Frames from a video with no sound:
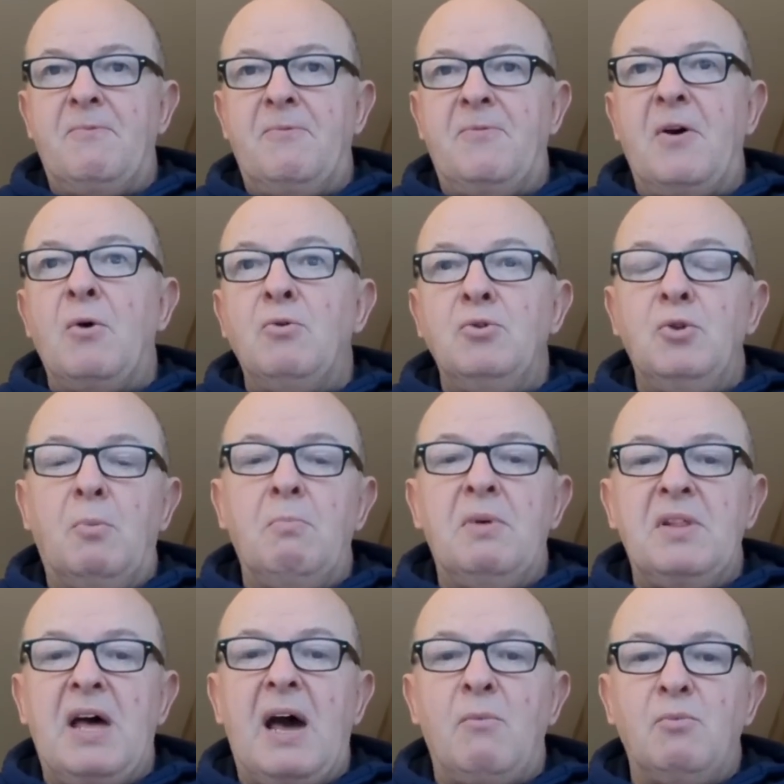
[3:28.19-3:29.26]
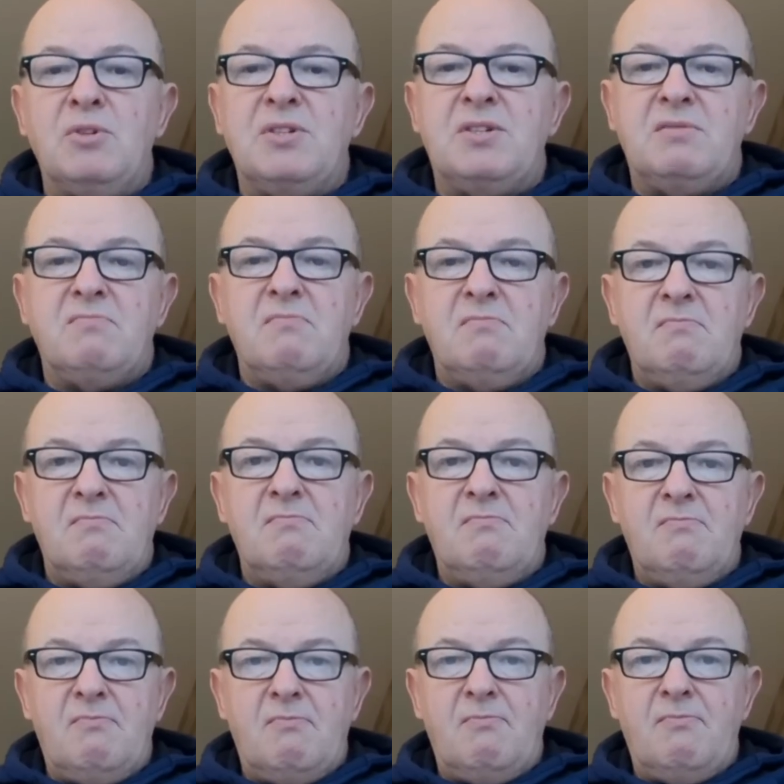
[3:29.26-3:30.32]
phone number that was
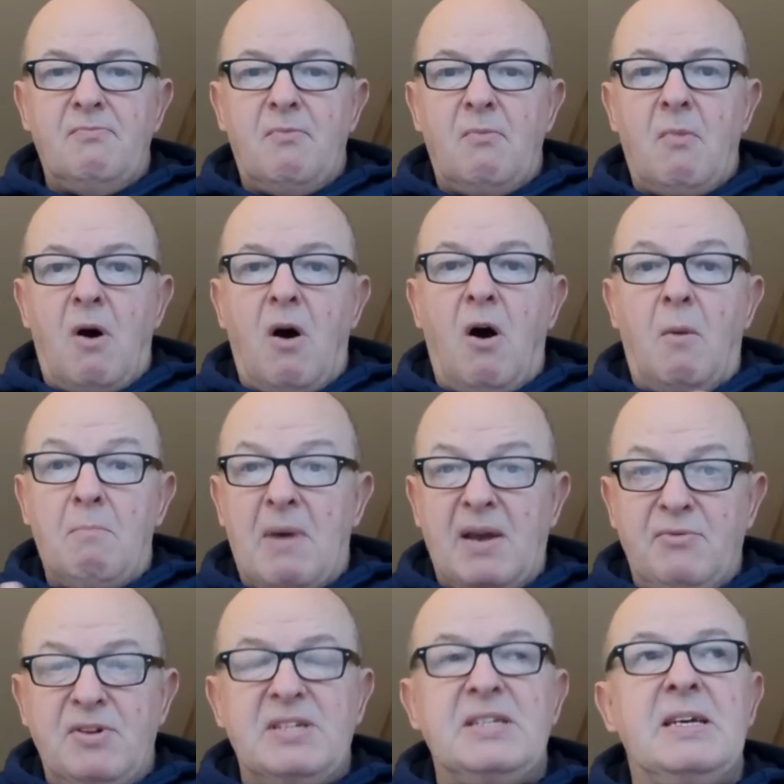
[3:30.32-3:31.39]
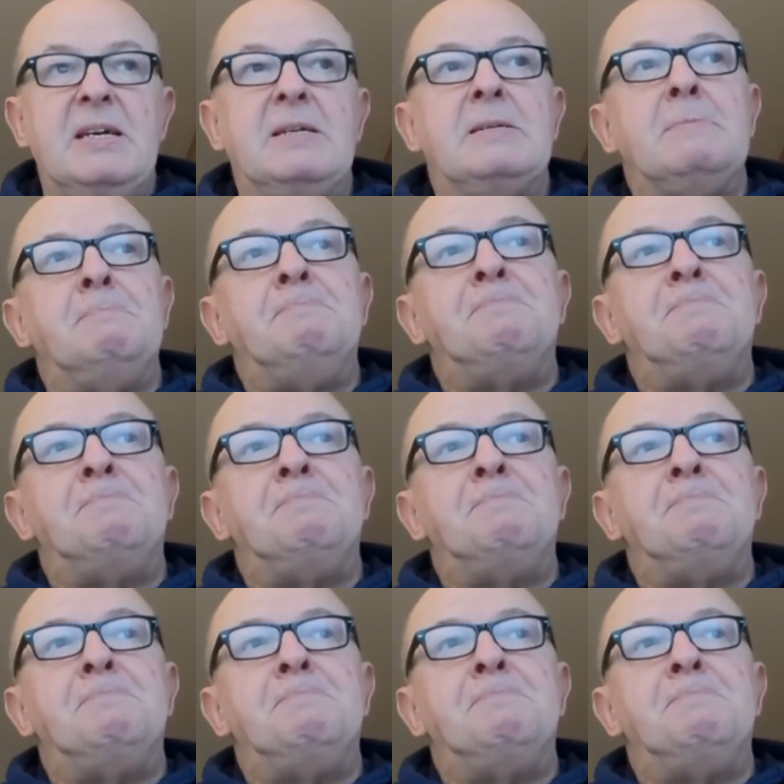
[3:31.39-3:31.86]
on my receipt,